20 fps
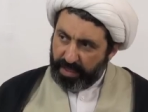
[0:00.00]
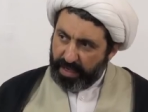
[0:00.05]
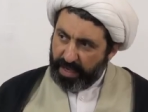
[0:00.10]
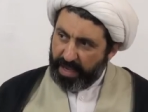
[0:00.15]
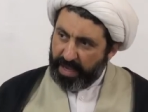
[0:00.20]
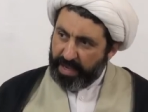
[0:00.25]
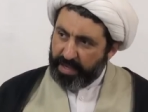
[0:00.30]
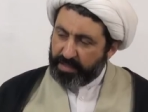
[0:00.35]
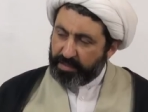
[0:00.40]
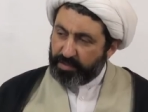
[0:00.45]

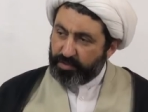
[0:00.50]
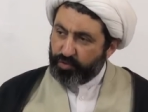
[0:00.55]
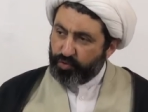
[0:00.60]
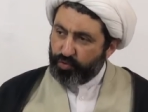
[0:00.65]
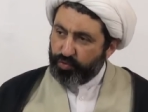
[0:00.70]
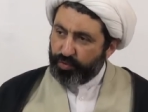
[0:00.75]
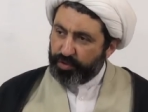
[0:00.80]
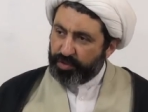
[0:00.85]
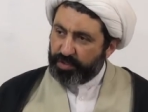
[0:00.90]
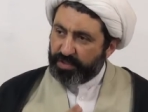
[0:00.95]
and
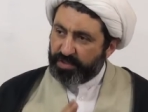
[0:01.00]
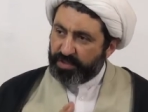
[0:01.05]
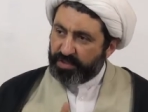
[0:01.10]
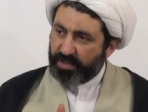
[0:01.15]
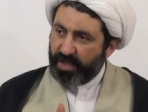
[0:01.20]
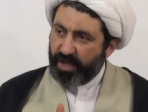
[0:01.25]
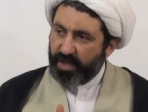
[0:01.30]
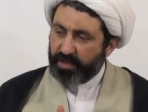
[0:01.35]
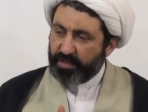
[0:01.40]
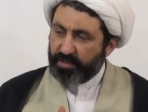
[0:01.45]
took the
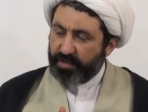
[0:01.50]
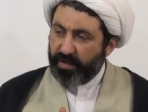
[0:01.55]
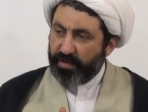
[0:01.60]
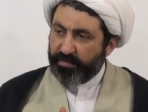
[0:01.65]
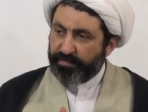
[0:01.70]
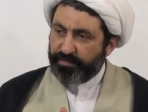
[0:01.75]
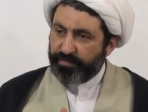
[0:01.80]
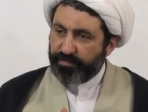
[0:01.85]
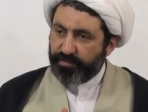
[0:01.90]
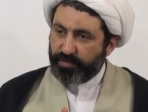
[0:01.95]
side
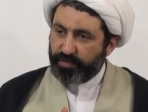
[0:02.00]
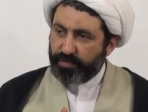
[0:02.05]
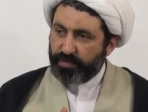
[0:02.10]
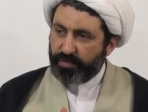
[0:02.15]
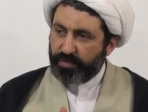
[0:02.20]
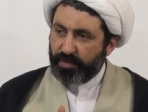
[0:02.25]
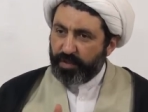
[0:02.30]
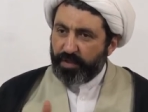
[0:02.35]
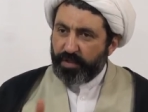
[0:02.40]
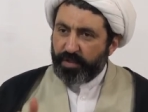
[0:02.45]
of
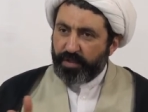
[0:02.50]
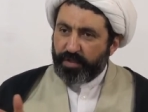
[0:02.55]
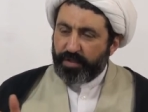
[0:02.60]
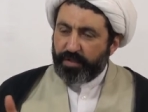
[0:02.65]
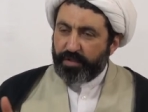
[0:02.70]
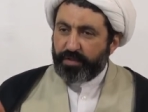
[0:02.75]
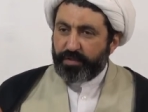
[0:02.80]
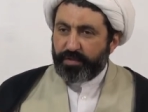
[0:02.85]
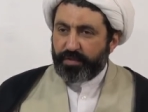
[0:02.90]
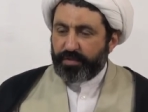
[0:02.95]

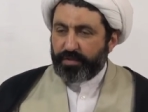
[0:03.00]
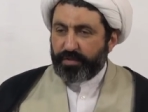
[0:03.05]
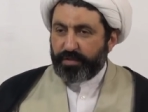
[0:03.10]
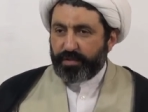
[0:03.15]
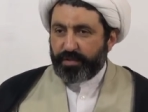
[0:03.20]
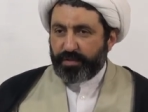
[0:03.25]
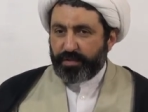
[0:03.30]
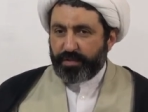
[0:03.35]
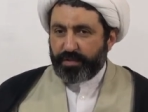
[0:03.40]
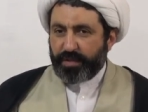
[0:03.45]

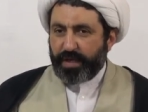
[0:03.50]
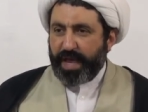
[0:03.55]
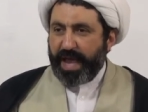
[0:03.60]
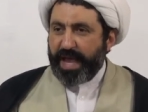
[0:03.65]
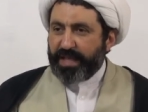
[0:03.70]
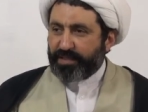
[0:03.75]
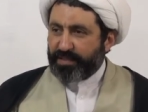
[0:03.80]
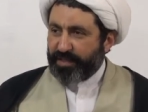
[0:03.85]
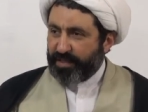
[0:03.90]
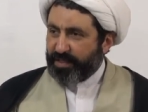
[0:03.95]
uh,
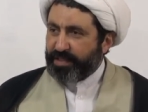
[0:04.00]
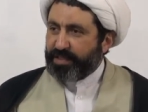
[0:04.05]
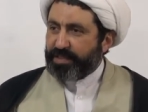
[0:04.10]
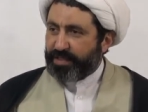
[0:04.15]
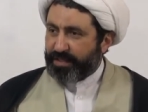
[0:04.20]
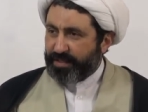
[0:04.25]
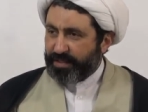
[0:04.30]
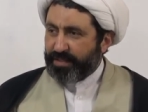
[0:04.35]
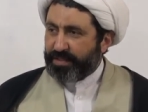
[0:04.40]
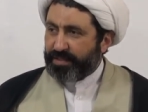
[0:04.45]

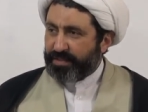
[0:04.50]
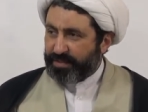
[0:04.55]
Adliya,